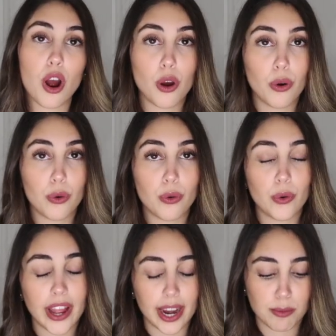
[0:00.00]

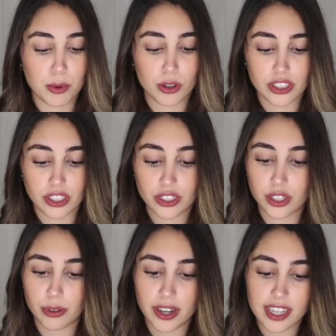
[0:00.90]
Oh, airports are
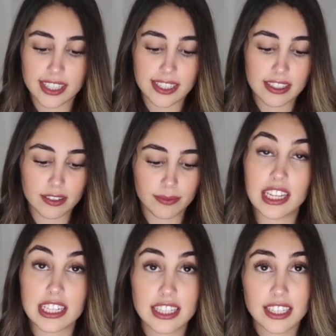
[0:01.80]
so racist.
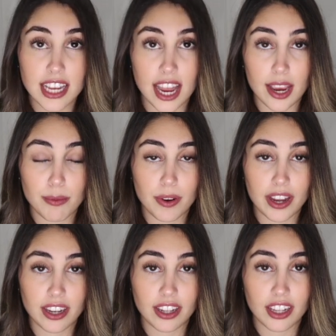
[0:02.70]
This is the time
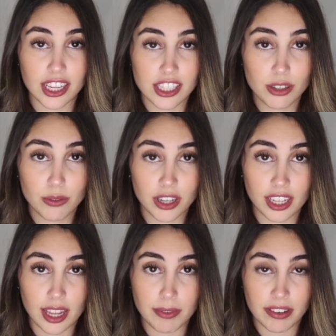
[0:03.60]
when London
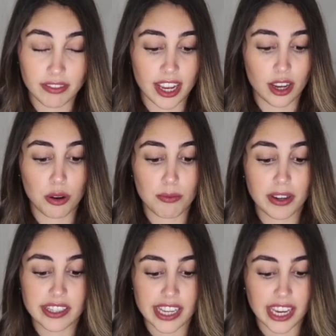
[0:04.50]
wouldn't let me fly home
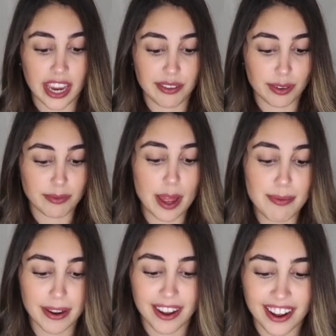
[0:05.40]
because I came from
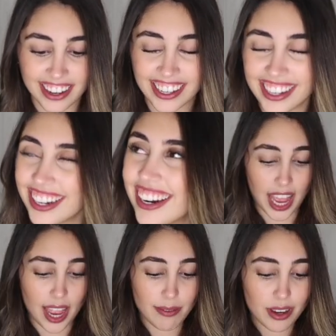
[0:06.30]
Lebanon.
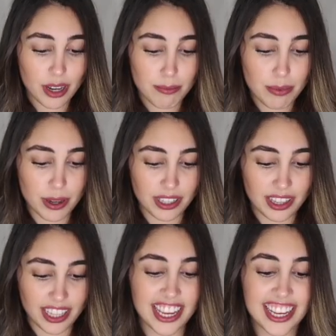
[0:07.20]
I'm gonna
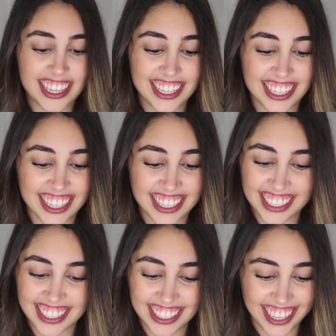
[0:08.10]
put this,
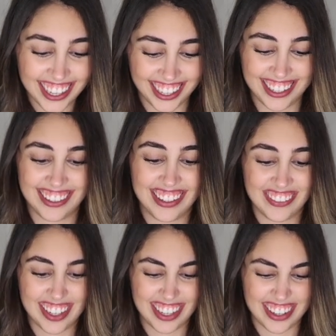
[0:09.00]
I don't
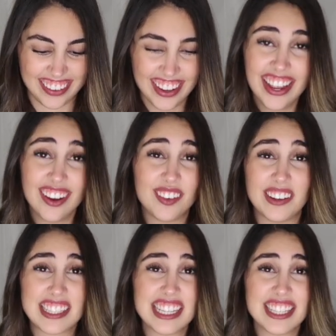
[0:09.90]
even know.
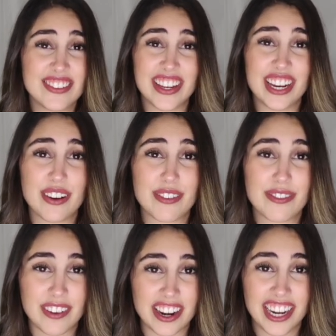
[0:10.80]
Was this video
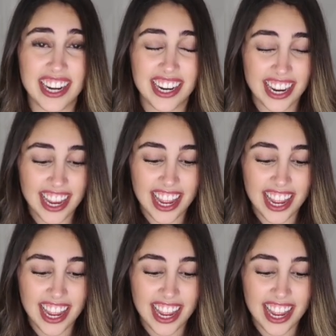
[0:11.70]
funny?